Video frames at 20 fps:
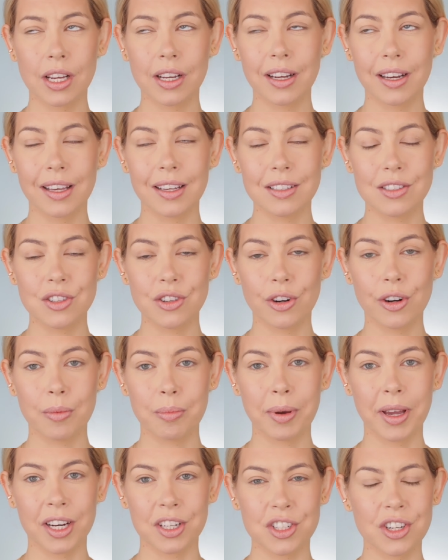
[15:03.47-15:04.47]
I could insert a
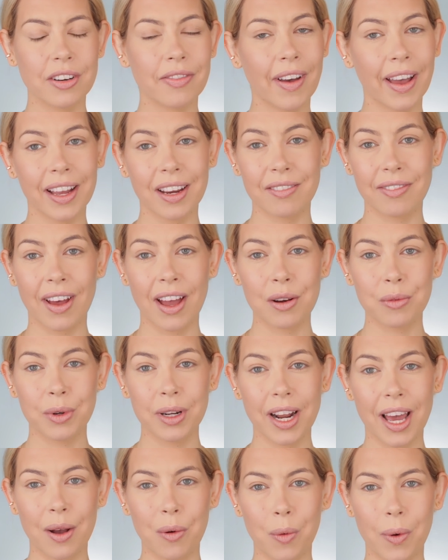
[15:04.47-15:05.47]
picture. If I could find
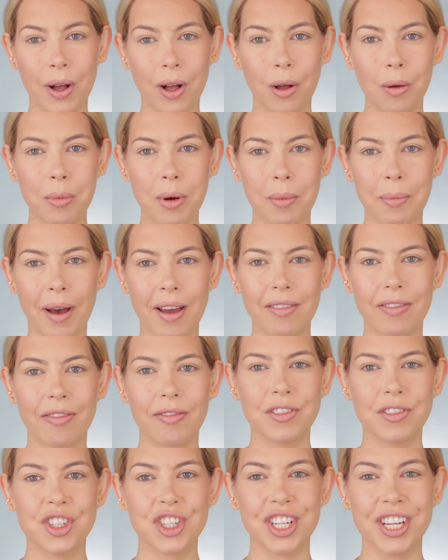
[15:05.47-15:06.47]
one, I will, but my
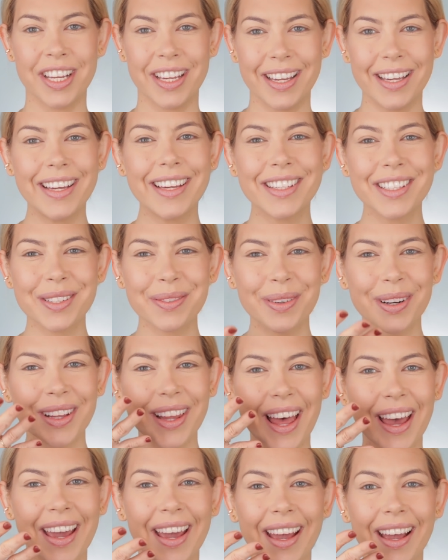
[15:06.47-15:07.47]
cheeks were
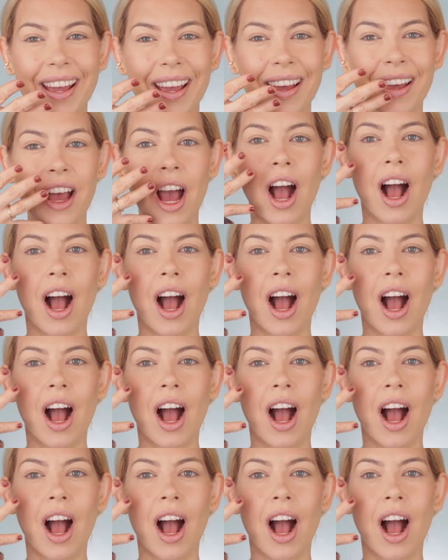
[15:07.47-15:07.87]
like,